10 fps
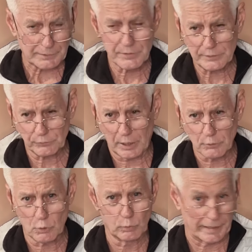the
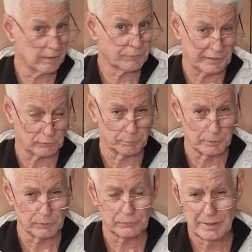so-called health
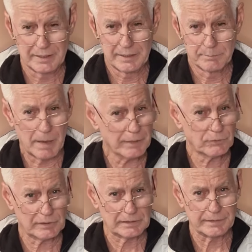experts,
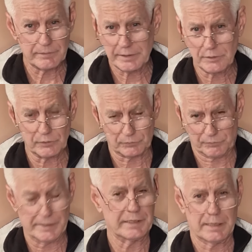basically they're just
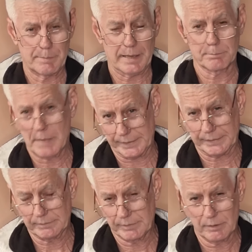thinking about
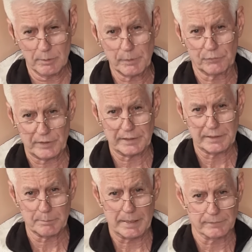money. Now, I'm not
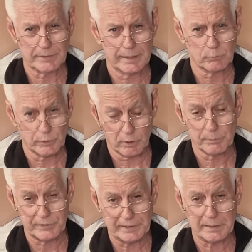thinking about that. What I'm
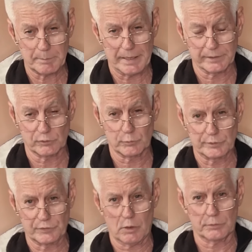thinking about is
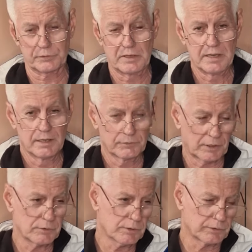results. So
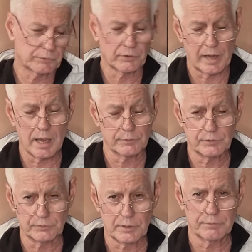you just got to ask
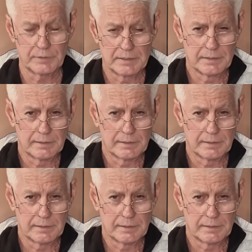yourself,